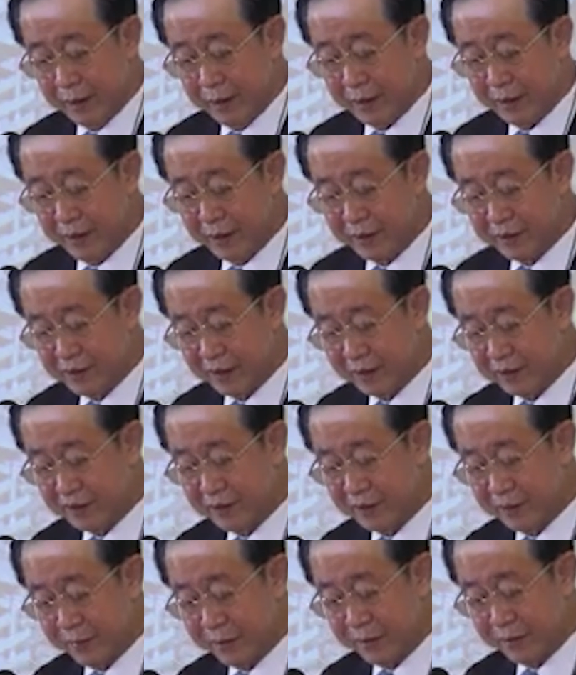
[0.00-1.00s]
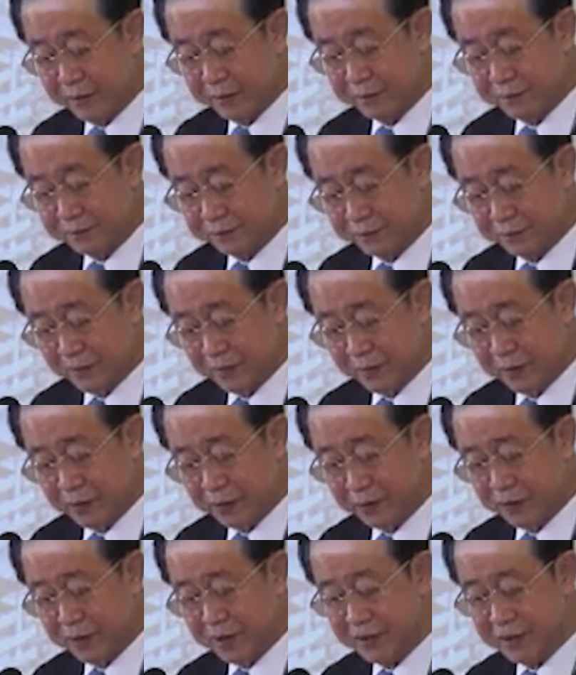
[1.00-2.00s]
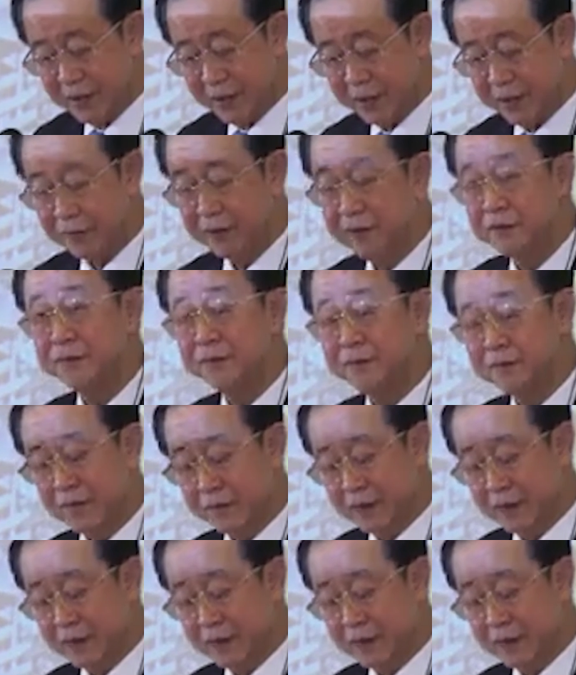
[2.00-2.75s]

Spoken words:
Ladies and gentlemen, to this end,